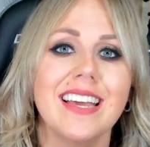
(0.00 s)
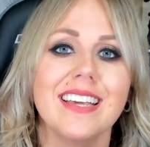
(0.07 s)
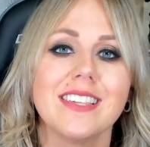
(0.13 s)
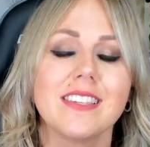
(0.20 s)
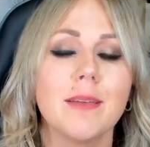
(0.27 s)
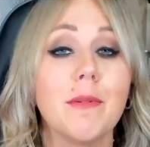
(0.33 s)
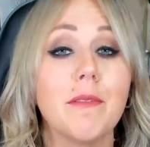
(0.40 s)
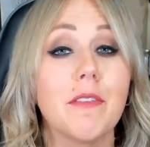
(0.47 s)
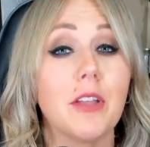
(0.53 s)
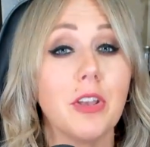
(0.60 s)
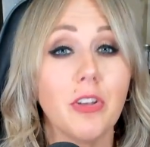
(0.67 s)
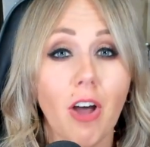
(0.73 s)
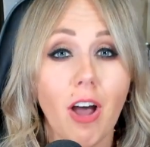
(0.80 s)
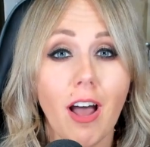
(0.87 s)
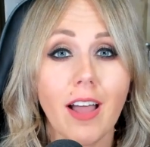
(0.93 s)
some of the
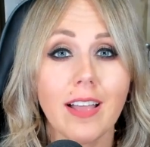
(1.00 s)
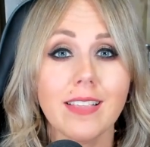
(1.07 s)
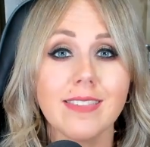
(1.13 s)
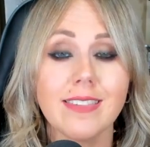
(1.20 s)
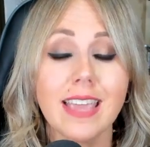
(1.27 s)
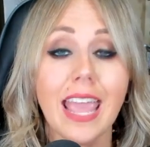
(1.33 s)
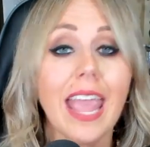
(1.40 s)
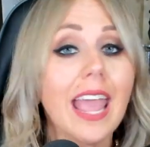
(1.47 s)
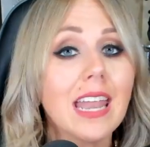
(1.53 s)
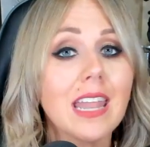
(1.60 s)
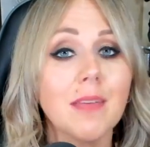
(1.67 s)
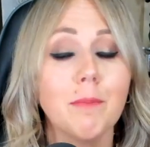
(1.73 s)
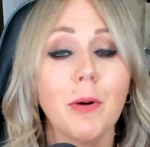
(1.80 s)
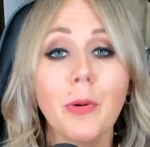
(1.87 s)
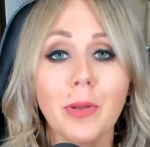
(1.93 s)
nods, and a
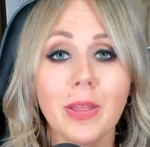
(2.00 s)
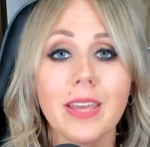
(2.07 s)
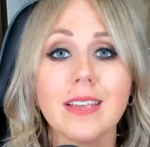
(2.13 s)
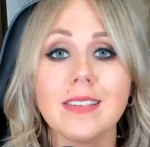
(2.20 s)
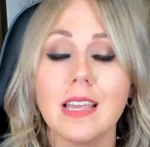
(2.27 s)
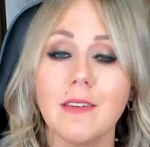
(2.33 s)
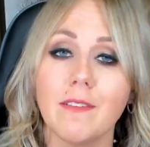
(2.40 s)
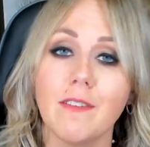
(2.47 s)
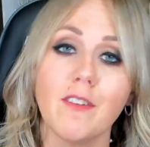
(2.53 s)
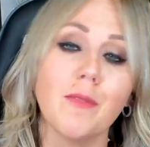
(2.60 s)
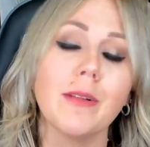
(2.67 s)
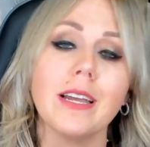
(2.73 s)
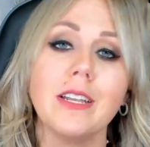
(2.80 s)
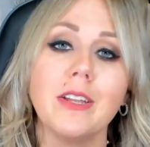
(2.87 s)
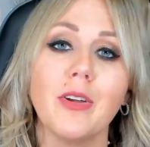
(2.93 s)
bonus if you've
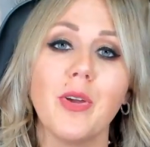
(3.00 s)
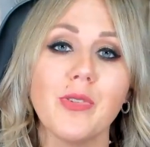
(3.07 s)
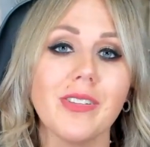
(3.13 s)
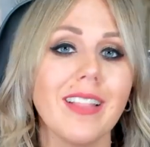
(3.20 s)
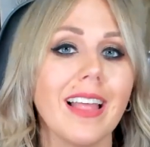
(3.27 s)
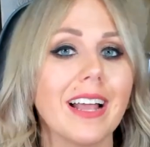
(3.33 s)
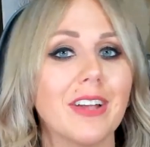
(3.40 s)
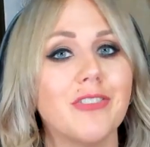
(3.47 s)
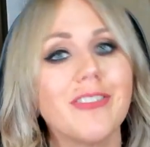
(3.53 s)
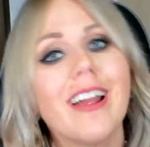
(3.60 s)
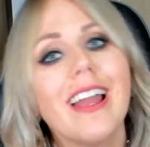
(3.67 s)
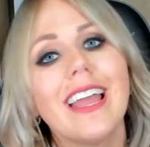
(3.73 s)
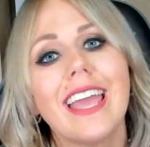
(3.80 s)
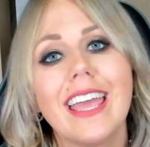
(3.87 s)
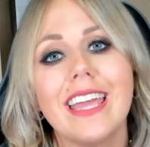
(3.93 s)
played Yakuza Like a
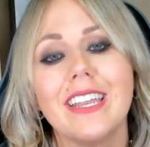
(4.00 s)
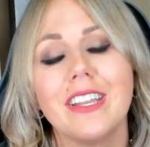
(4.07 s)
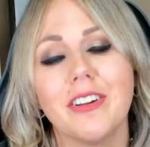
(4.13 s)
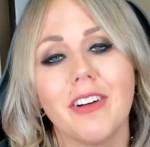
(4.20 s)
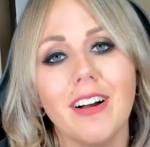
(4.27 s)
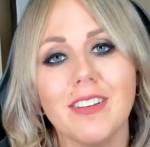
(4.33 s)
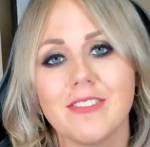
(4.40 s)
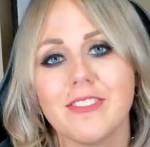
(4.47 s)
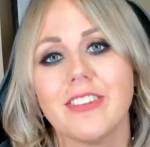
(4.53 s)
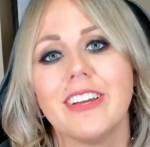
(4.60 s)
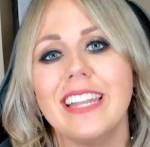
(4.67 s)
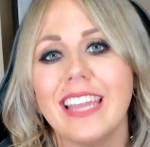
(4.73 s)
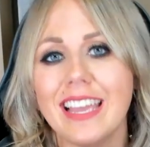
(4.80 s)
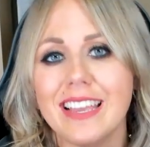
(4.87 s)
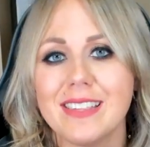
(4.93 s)
Dragon, you're also
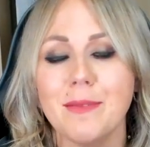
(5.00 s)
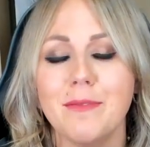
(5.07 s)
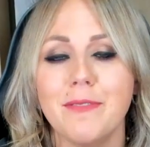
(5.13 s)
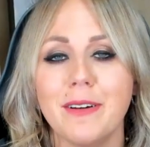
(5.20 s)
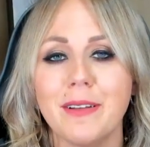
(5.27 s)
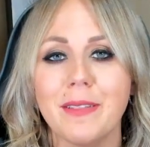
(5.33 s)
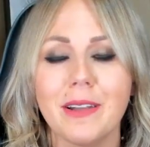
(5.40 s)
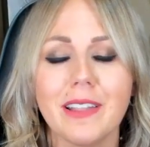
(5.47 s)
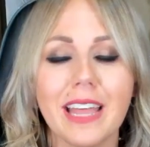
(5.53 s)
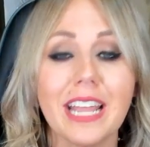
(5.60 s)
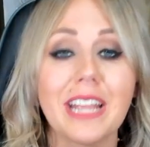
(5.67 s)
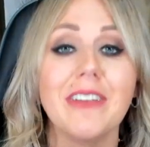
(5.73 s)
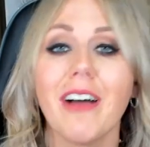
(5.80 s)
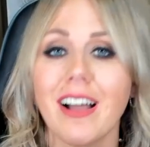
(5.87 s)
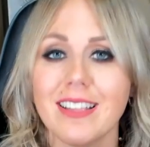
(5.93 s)
going to get some fun little like
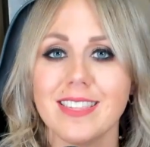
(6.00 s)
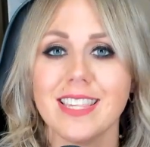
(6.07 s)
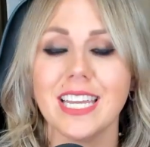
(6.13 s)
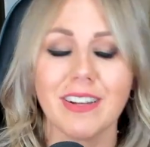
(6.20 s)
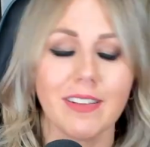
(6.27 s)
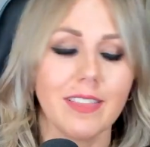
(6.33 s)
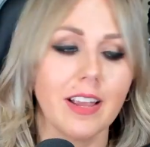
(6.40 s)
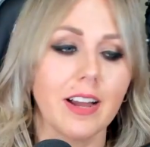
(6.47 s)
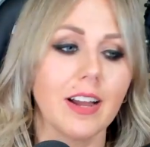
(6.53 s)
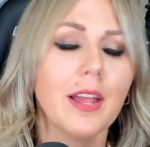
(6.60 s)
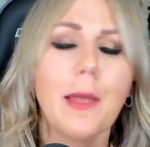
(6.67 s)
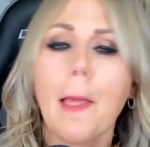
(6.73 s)
nods here and there.